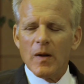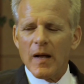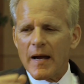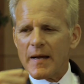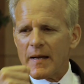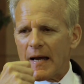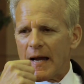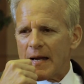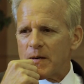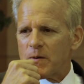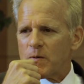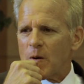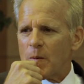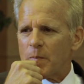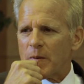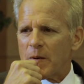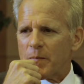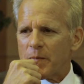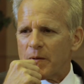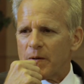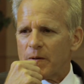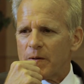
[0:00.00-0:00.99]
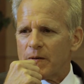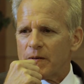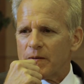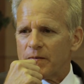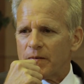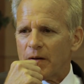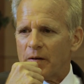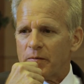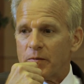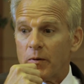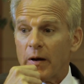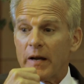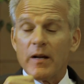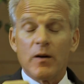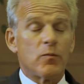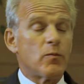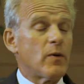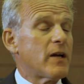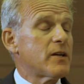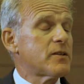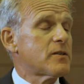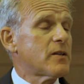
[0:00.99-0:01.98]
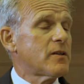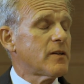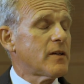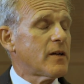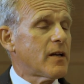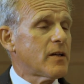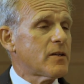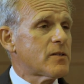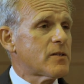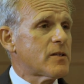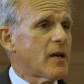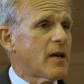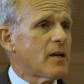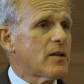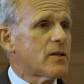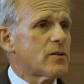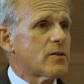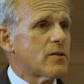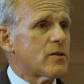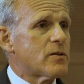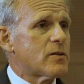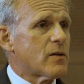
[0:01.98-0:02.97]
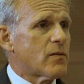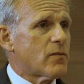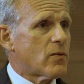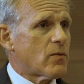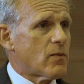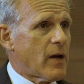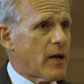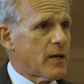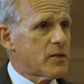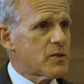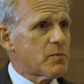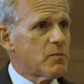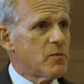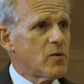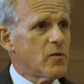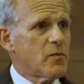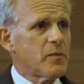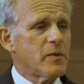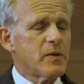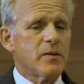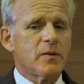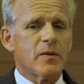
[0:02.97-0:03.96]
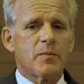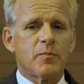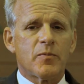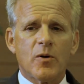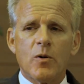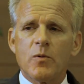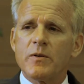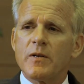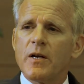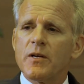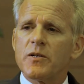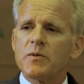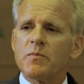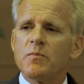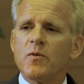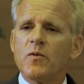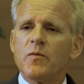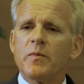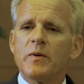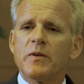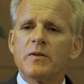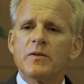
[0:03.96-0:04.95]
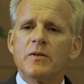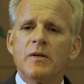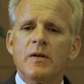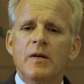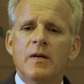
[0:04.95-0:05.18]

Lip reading: Well, I grew up in a period of great unrest in the United States, the civil rights movement, the protest movements.